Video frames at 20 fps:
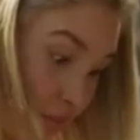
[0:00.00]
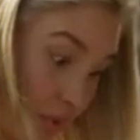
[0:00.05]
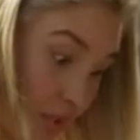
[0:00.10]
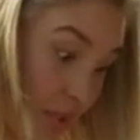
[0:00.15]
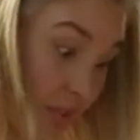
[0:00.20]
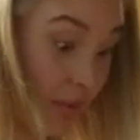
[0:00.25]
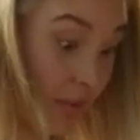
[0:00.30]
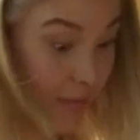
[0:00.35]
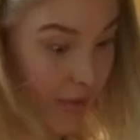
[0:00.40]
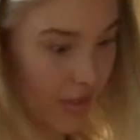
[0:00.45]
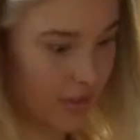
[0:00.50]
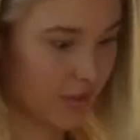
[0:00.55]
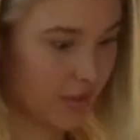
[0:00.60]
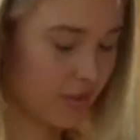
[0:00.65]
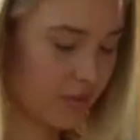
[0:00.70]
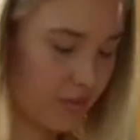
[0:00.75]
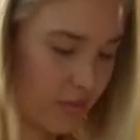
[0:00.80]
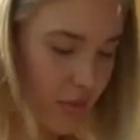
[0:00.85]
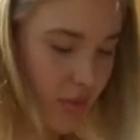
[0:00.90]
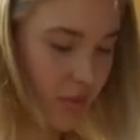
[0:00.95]
Or you get
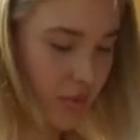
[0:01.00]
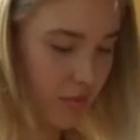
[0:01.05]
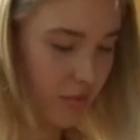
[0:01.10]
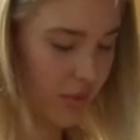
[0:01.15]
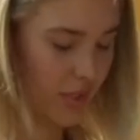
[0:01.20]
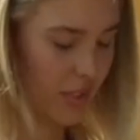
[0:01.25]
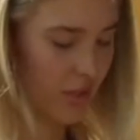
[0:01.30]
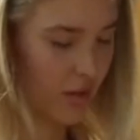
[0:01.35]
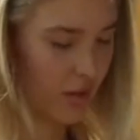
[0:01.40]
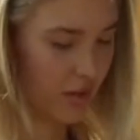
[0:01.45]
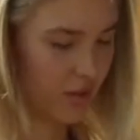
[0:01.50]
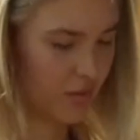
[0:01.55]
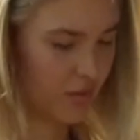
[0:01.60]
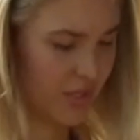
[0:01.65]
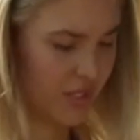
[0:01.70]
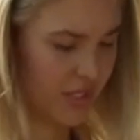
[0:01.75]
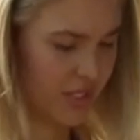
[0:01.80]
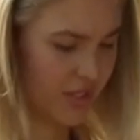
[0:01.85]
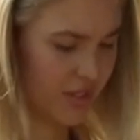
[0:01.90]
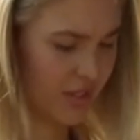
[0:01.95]
mad. This only cost
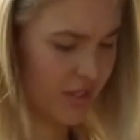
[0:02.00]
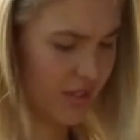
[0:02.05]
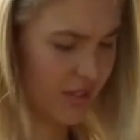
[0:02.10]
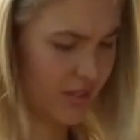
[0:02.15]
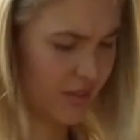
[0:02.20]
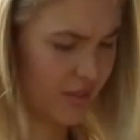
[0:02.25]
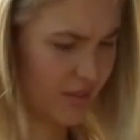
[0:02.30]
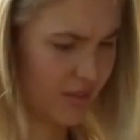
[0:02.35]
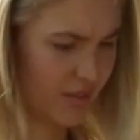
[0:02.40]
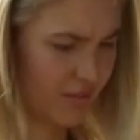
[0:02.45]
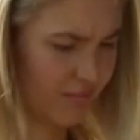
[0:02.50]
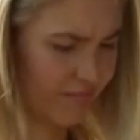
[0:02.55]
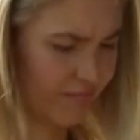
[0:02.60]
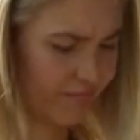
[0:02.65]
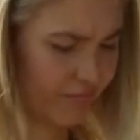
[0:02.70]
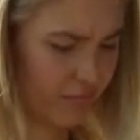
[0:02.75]
me 10 cents.